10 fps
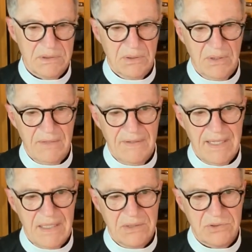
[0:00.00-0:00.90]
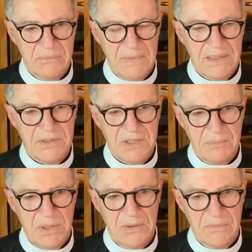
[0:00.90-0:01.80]
So I've had a tremendous
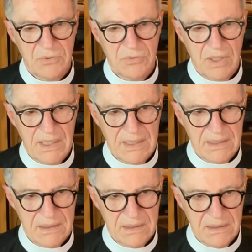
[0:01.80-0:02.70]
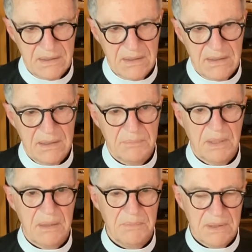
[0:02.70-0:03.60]
amount of variety in
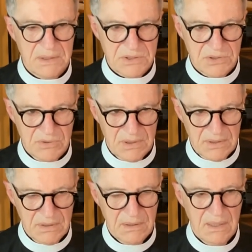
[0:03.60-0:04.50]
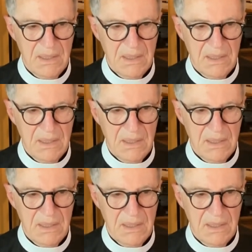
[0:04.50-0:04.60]
my ministry,